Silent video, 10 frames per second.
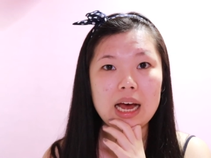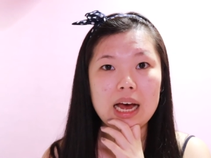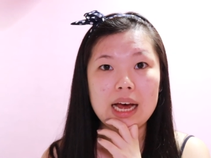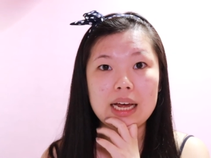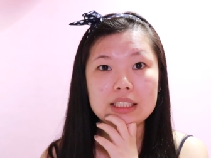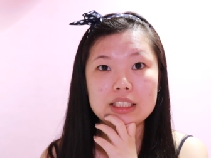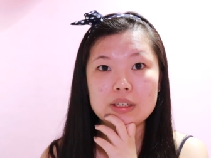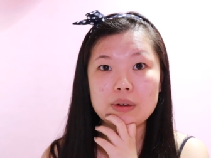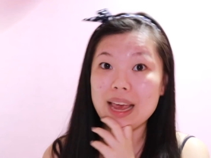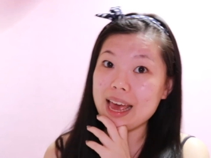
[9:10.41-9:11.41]
And
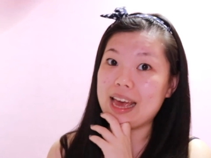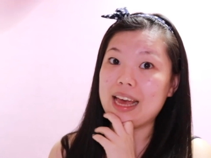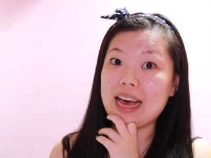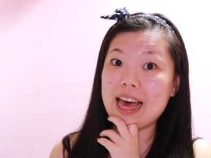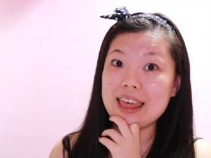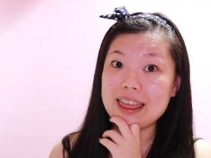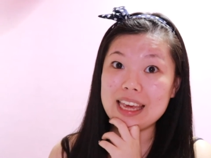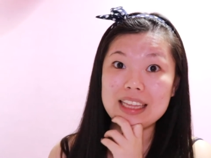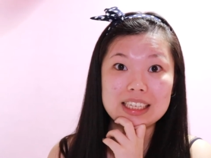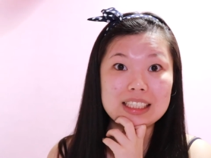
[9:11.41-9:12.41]
so yeah, I
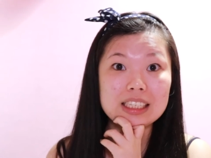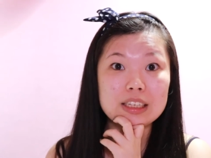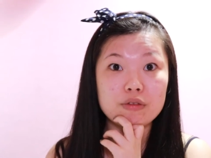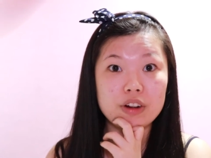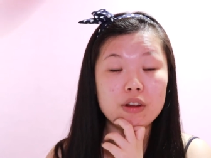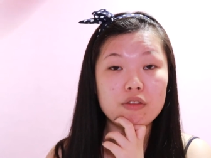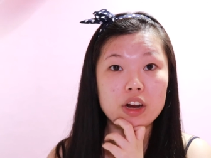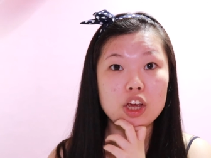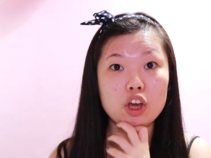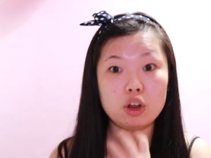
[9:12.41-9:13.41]
think this is a really
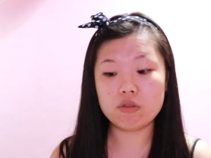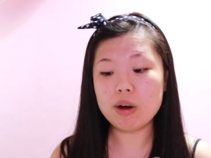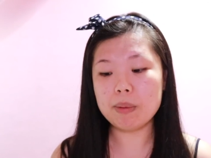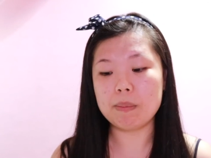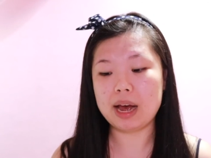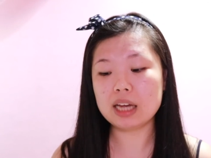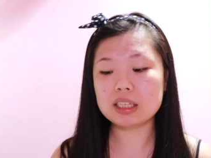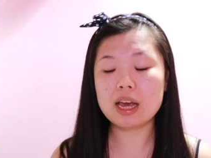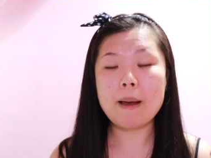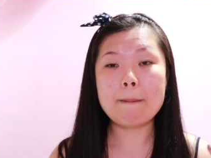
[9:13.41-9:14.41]
really good rubber
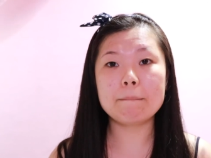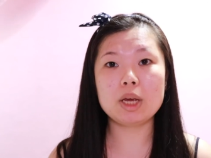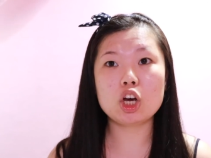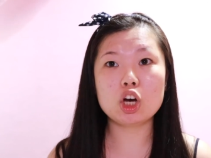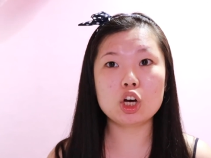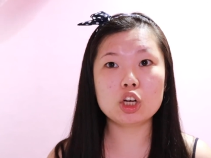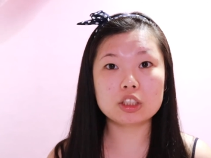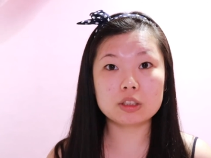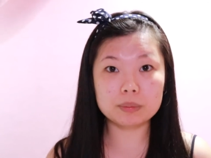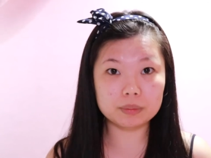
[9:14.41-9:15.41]
mask because